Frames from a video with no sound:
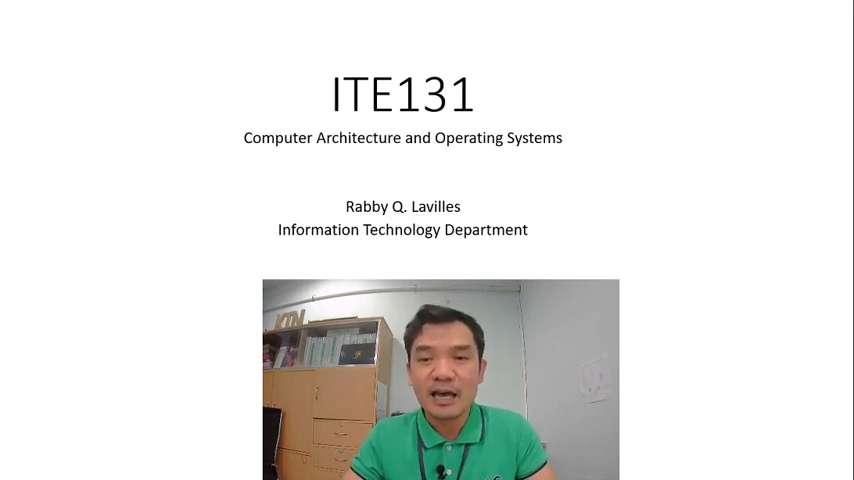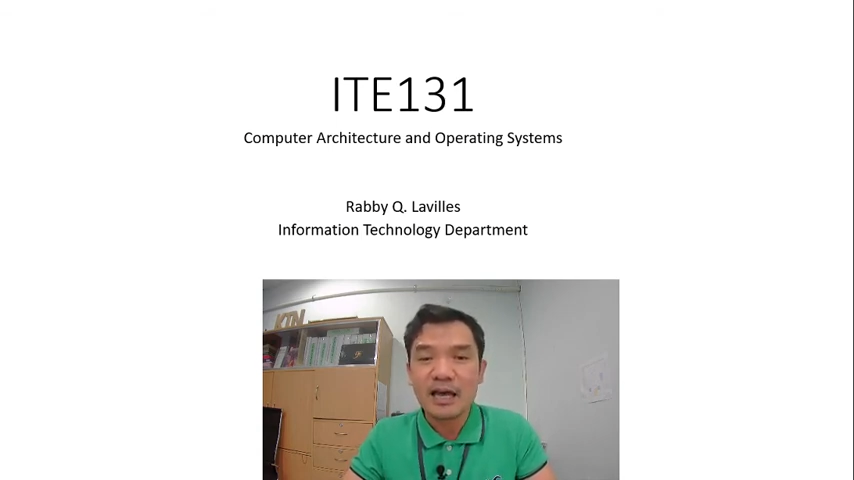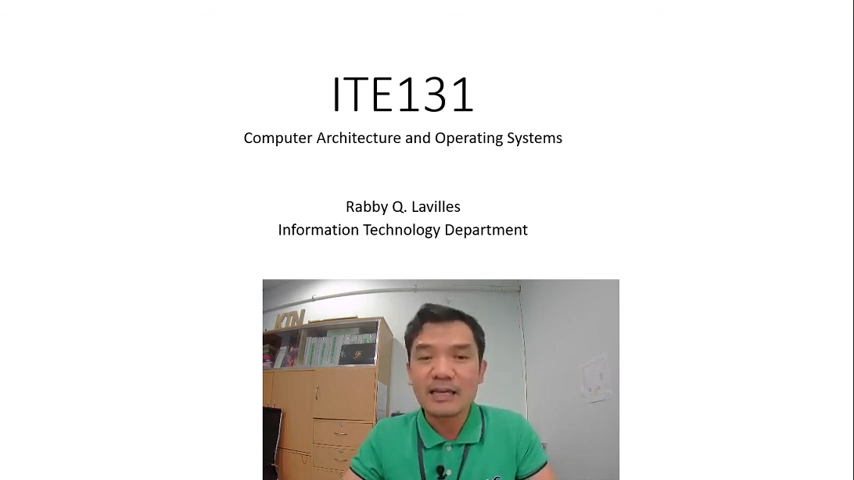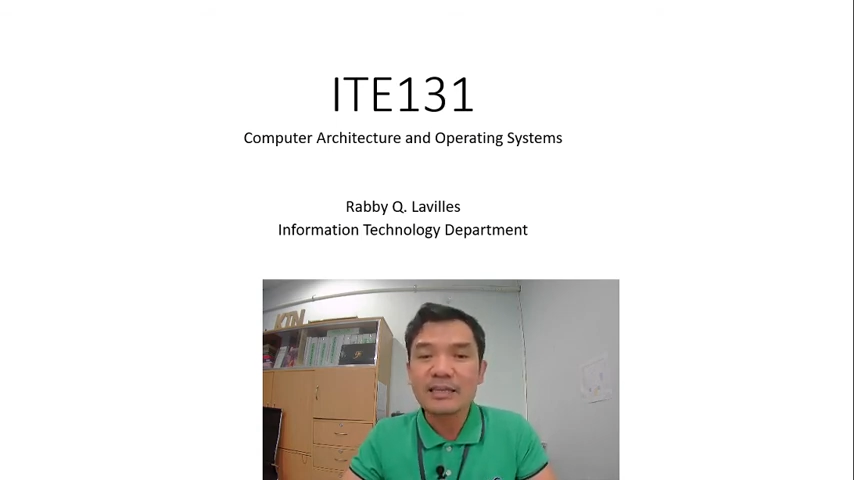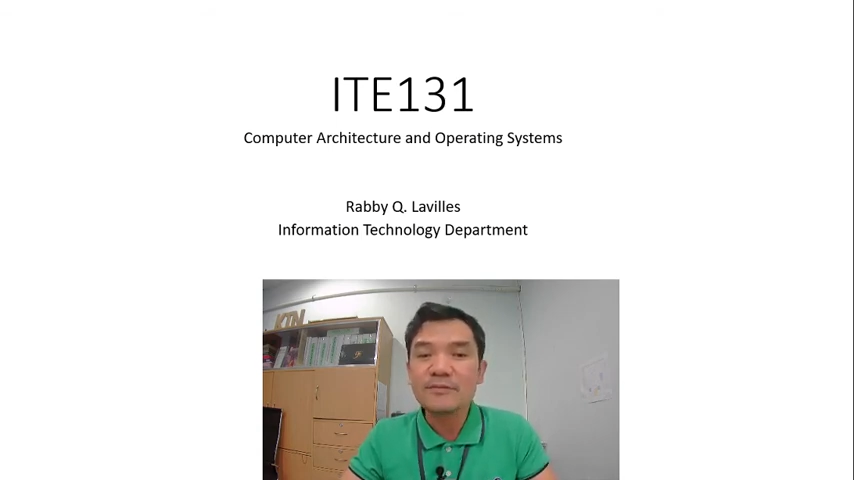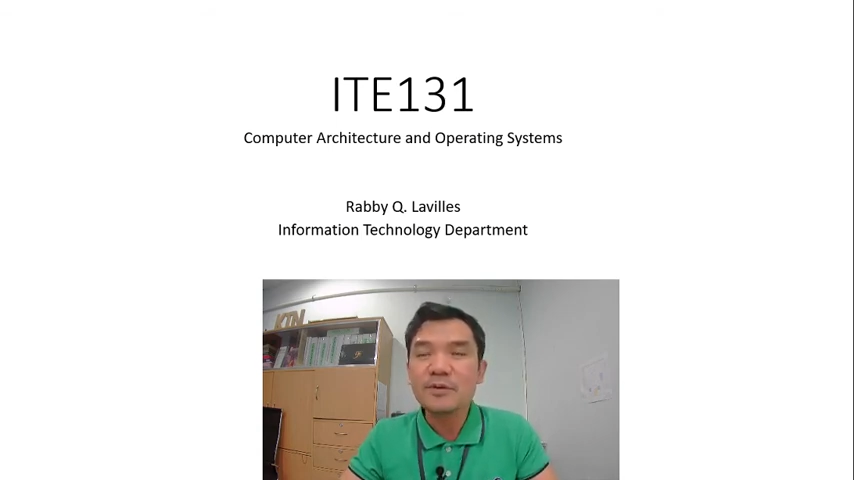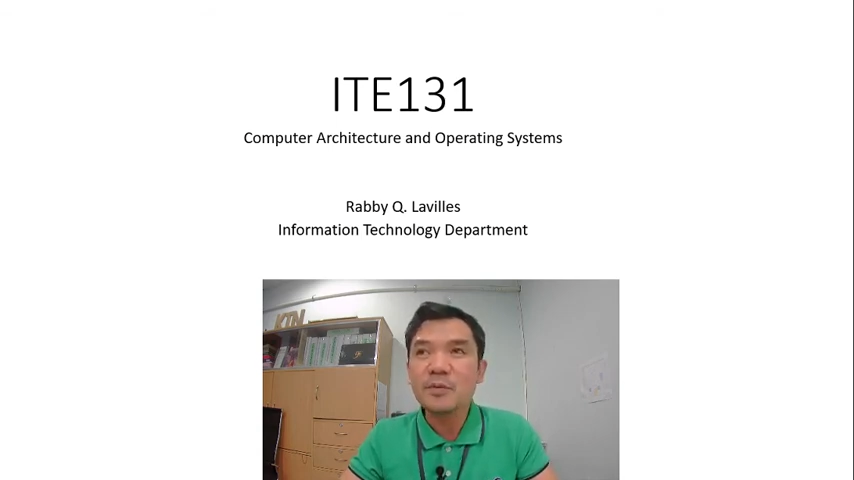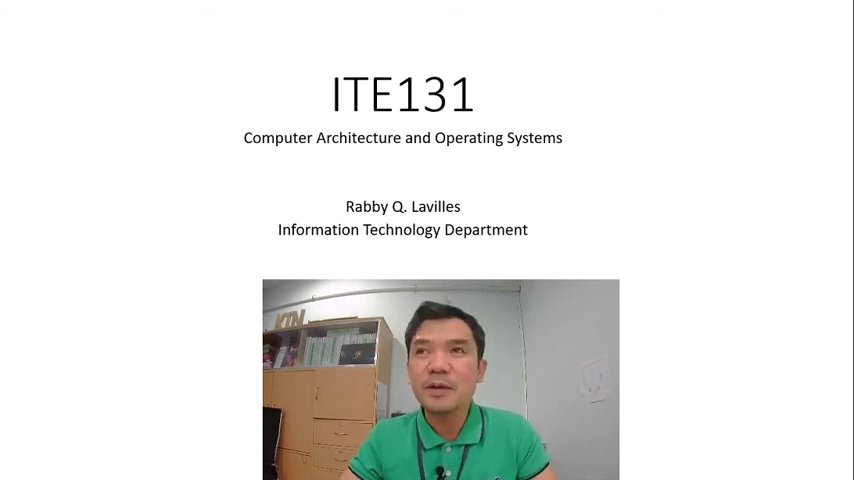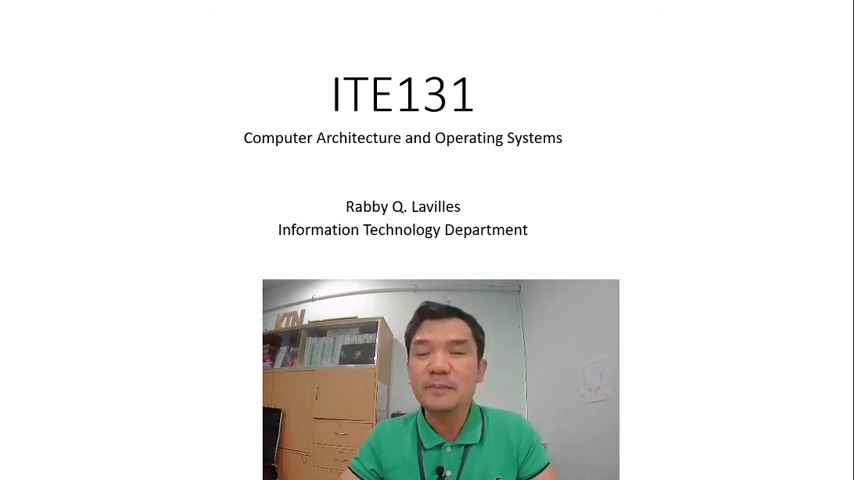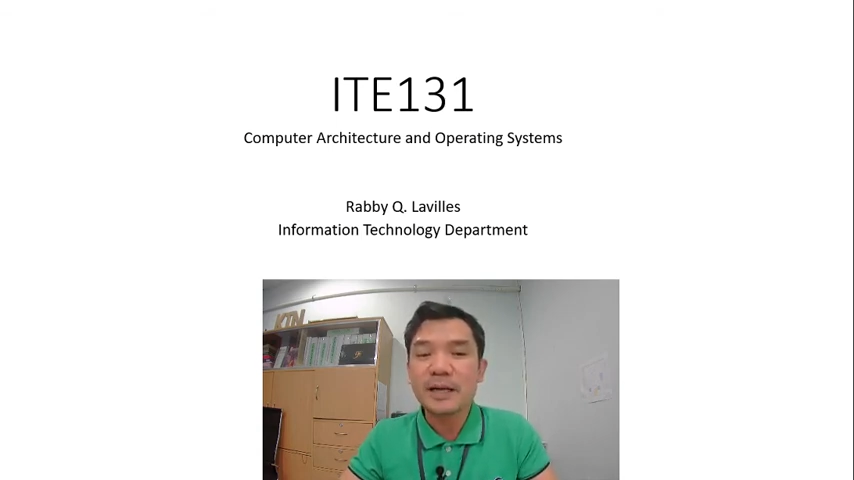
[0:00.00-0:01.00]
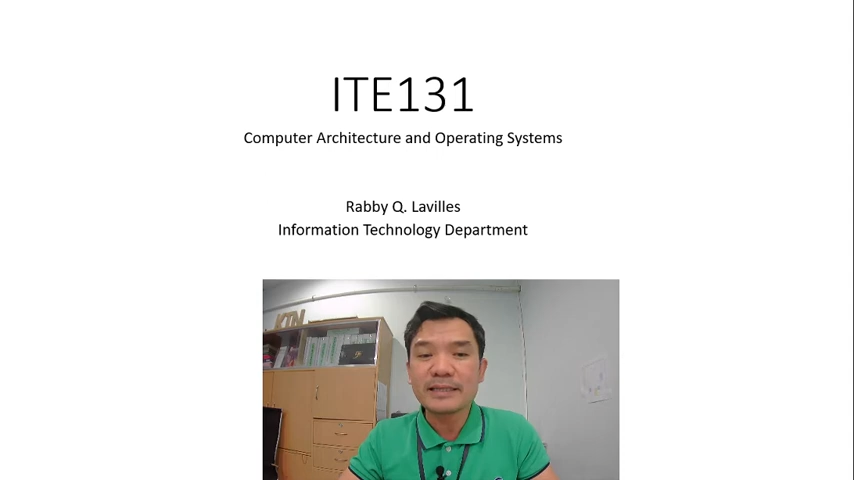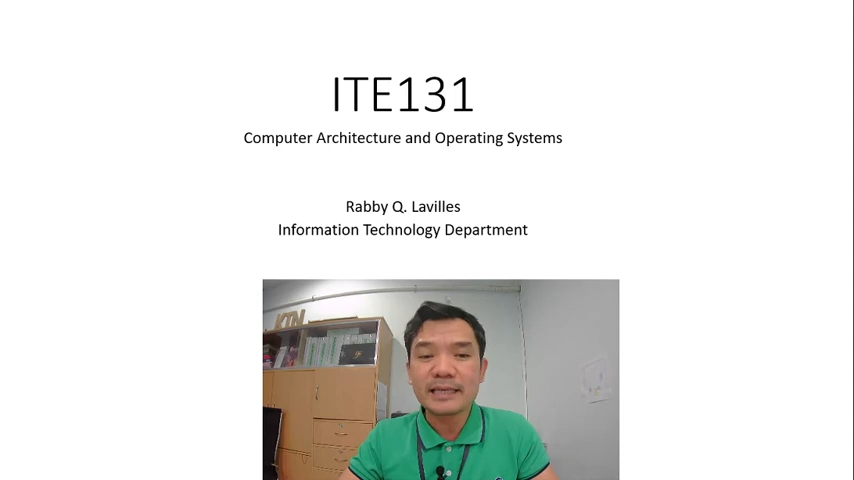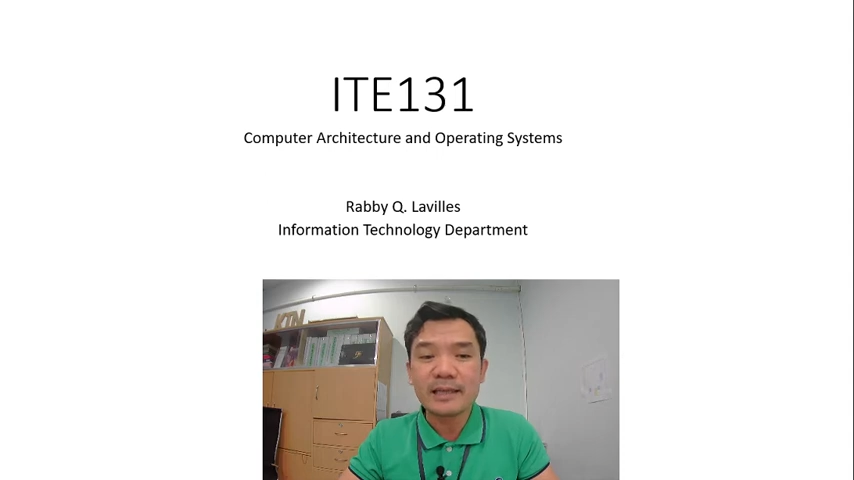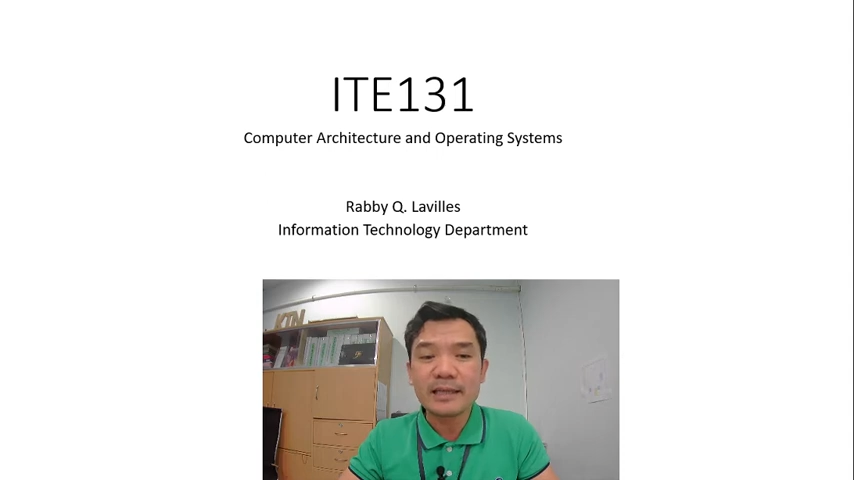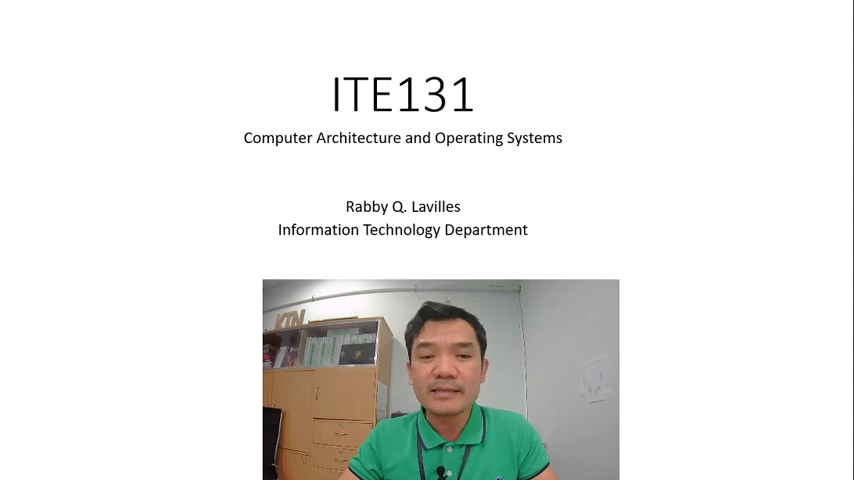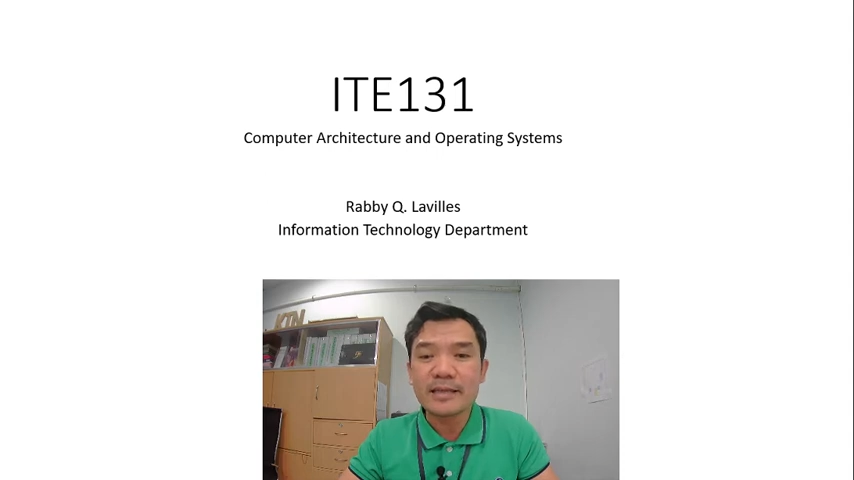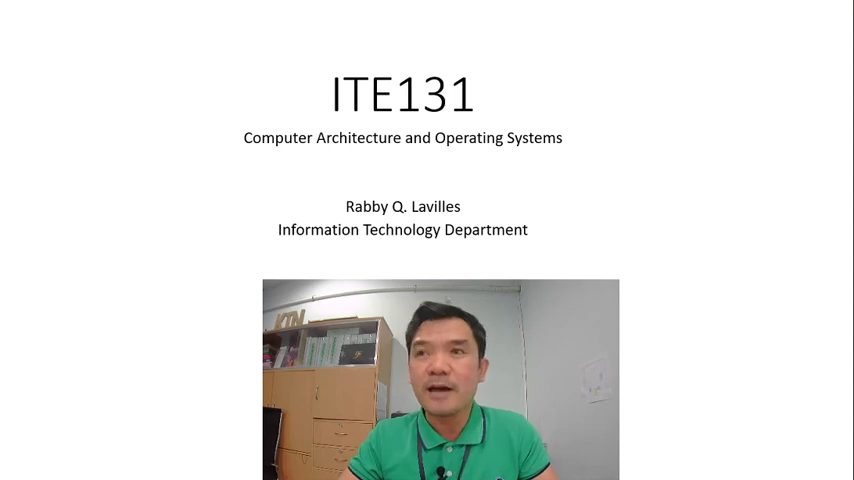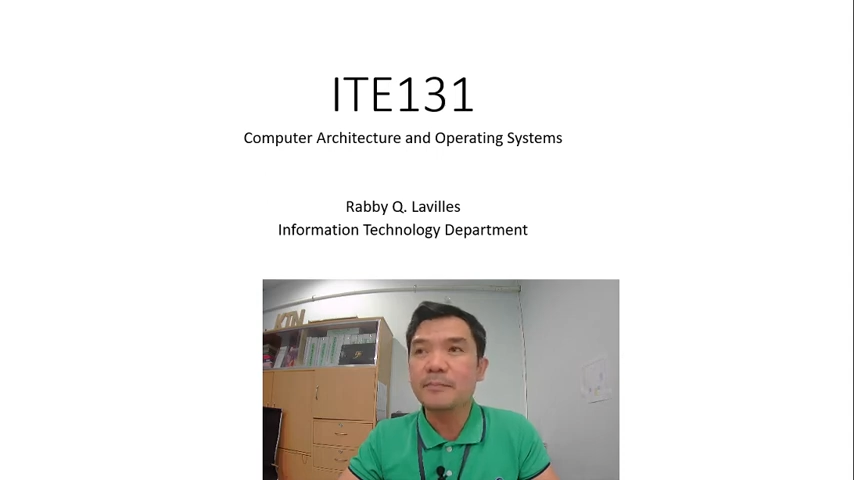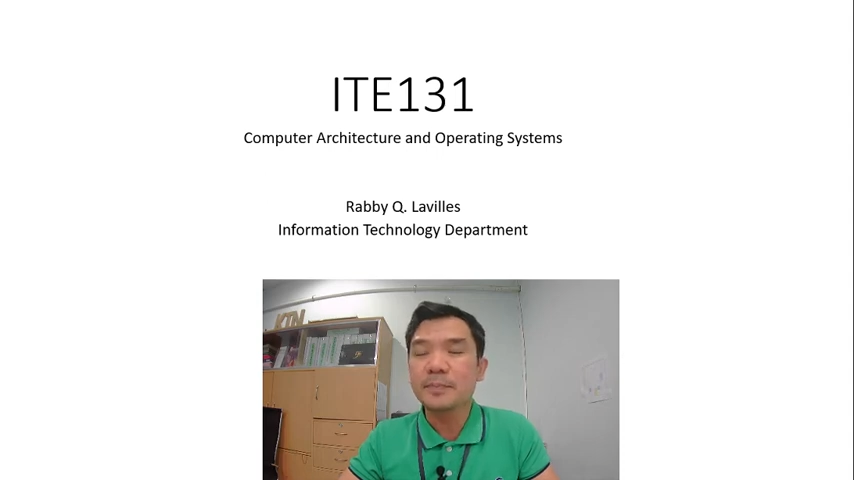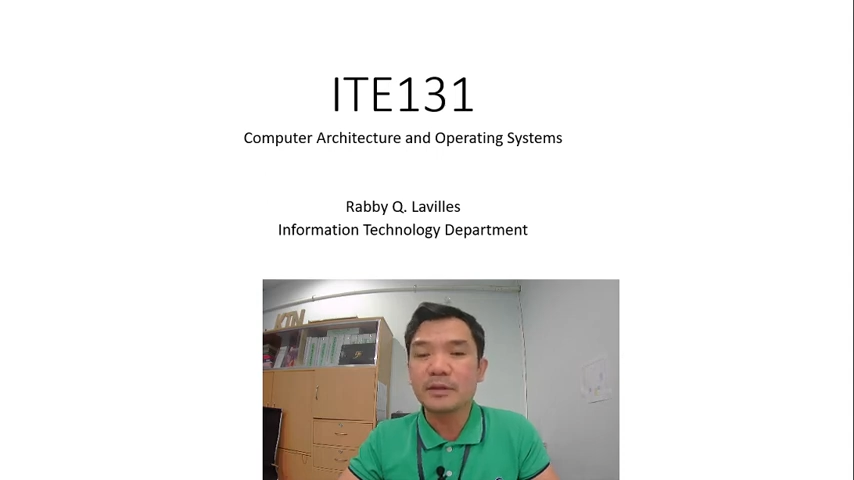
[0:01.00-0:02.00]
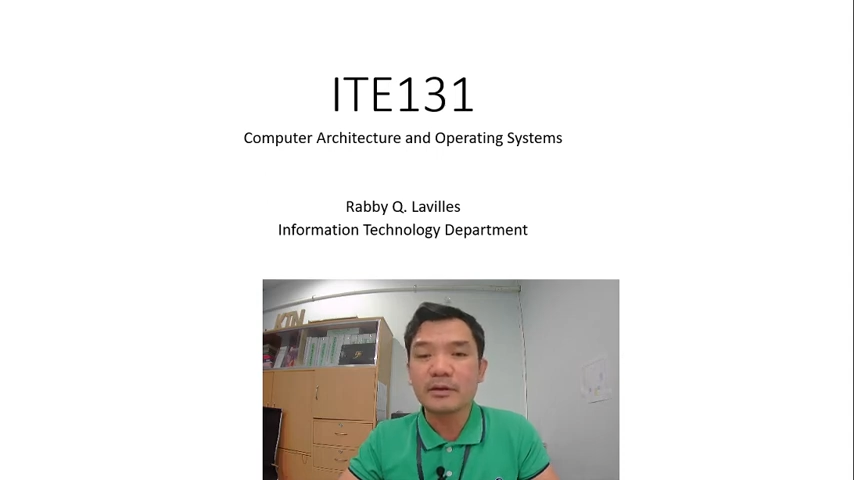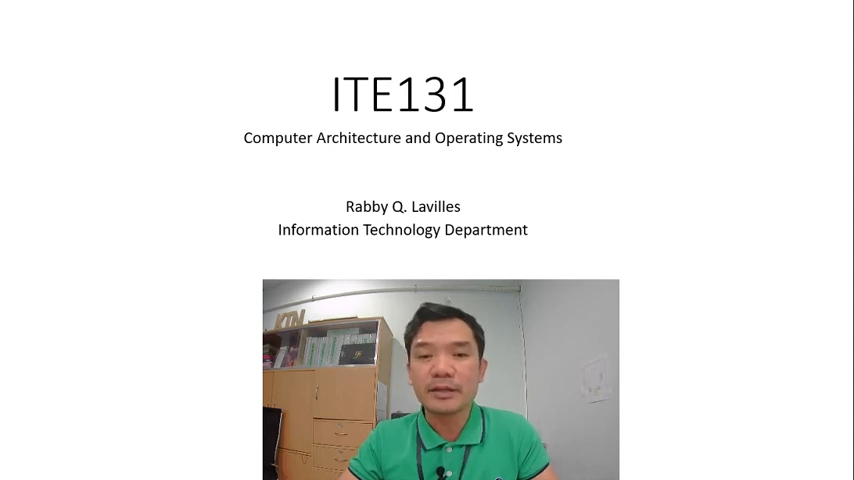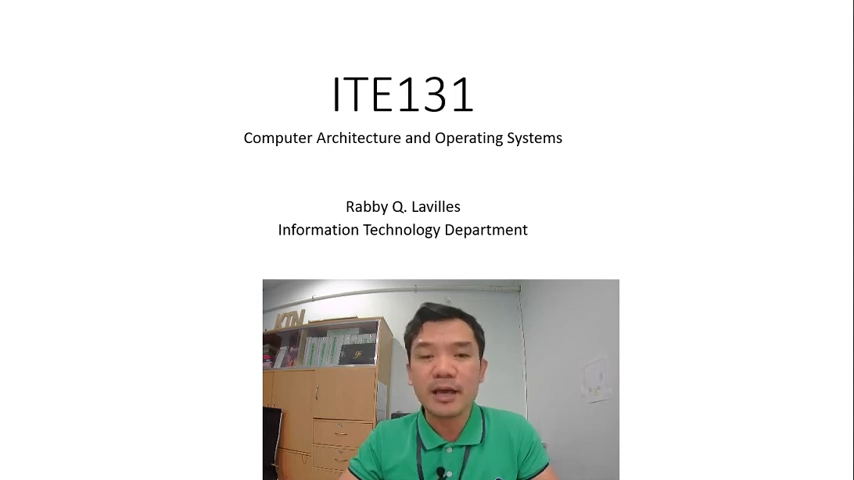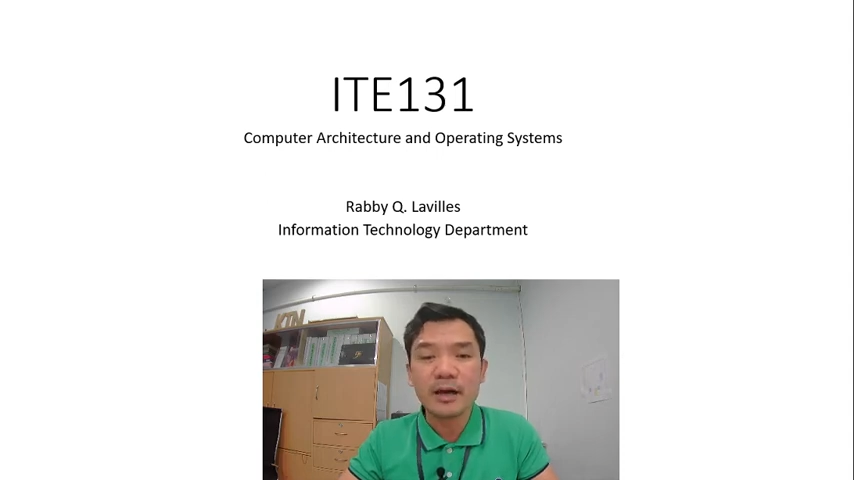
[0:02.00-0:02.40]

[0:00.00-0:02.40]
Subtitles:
I'll give you one practical example on